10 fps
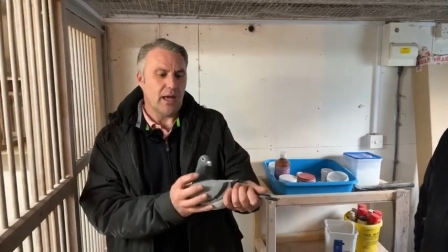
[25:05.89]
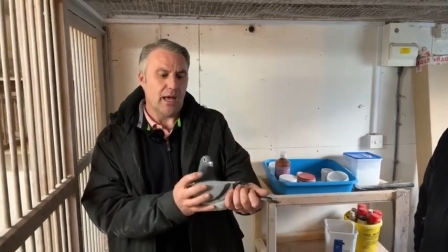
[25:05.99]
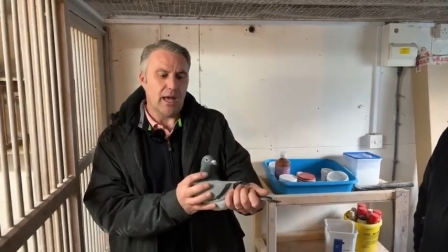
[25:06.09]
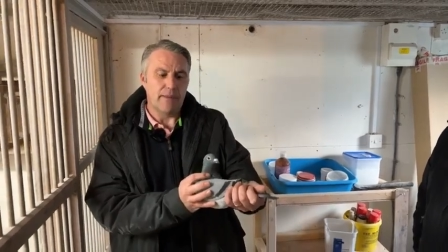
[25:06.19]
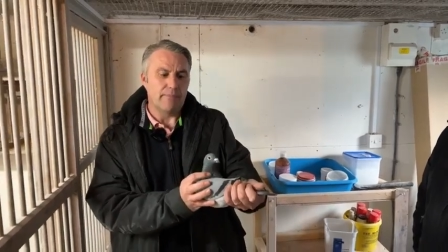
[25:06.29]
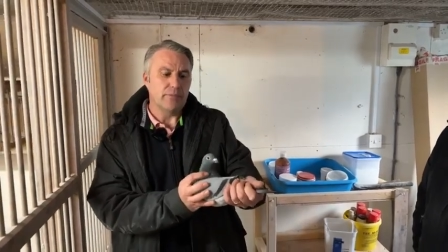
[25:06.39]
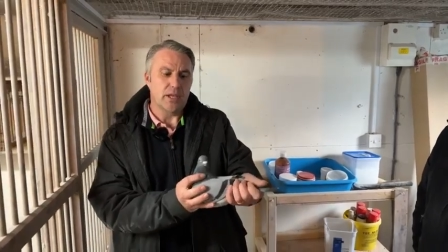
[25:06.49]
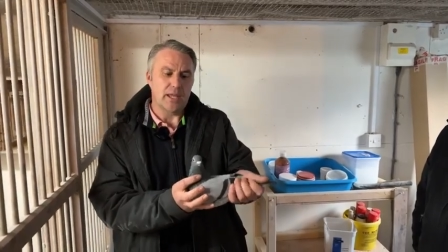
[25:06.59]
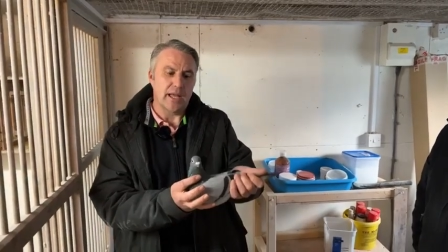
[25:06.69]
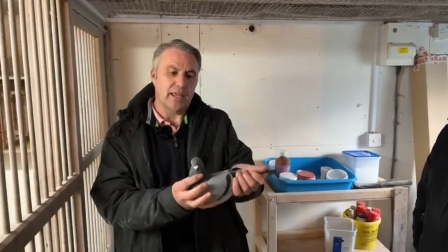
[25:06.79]
Um,
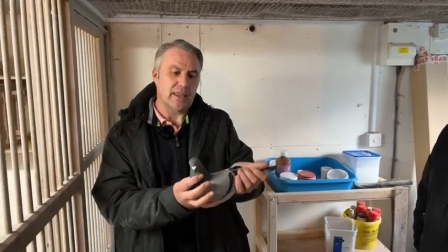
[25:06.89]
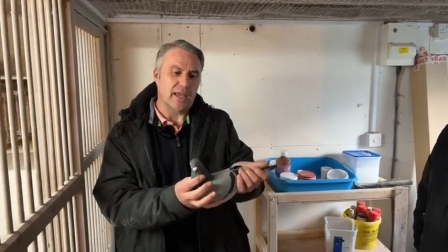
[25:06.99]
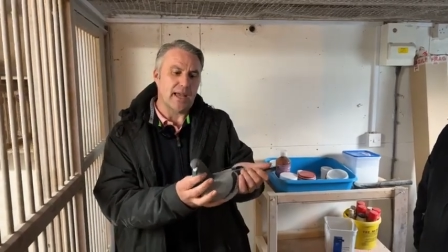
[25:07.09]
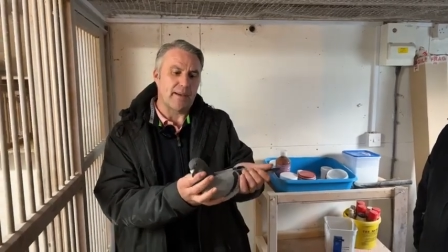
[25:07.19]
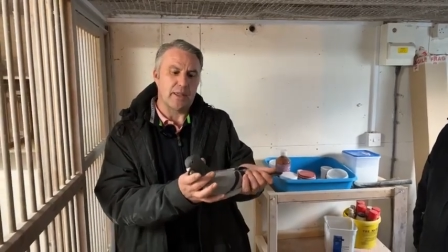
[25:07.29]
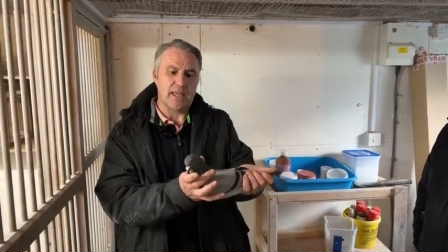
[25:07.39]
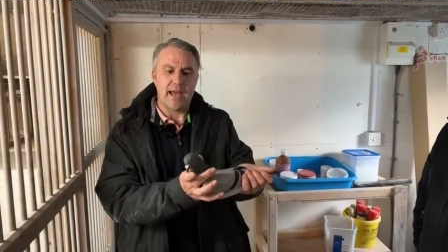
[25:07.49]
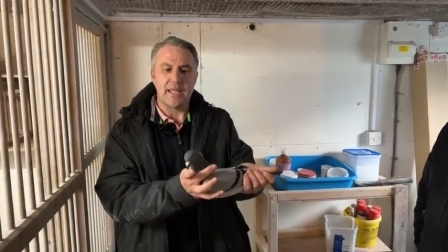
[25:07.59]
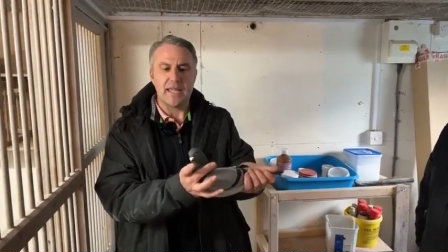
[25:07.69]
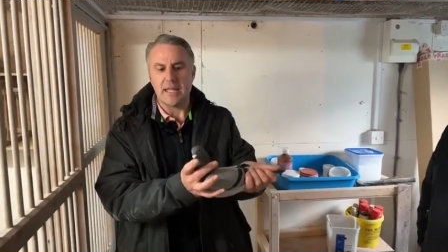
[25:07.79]
you know, they, they're coming
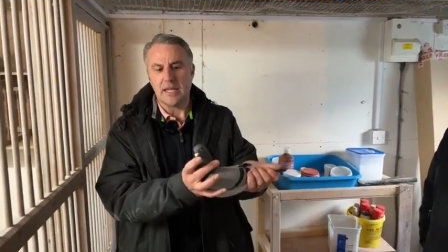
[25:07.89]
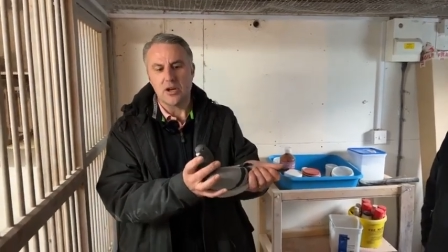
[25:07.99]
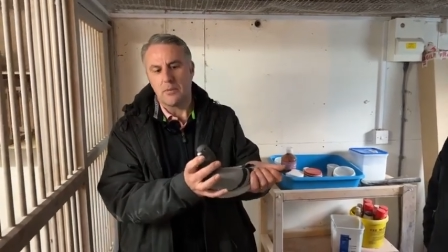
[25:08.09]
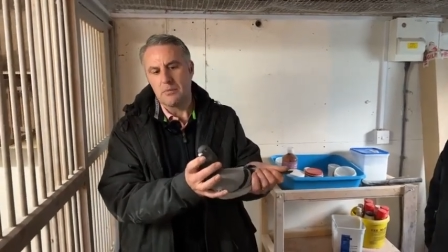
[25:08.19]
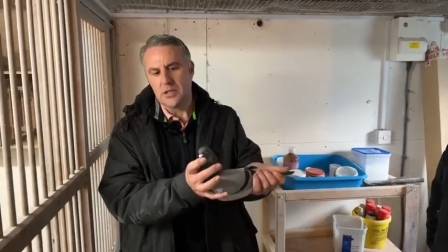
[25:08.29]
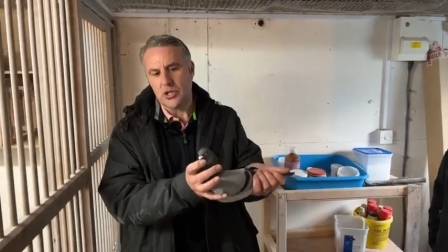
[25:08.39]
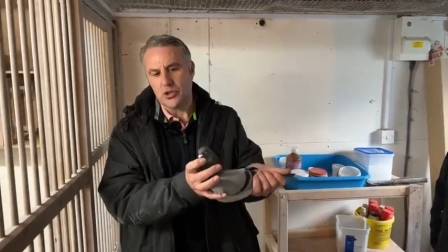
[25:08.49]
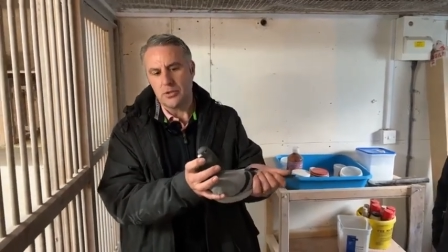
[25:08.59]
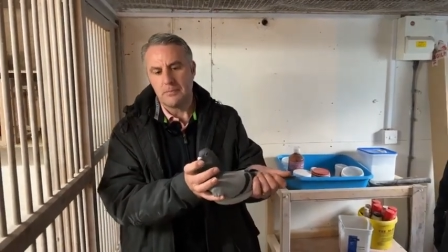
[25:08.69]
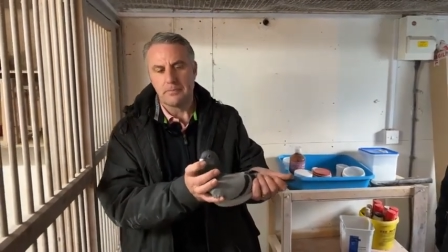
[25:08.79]
out in any
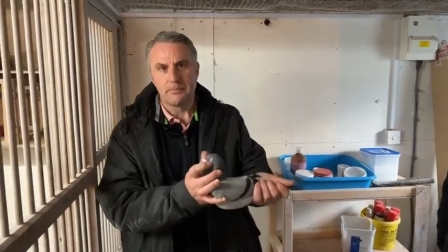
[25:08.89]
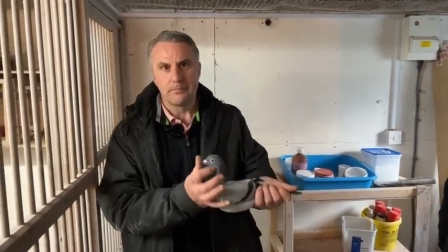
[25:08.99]
competition.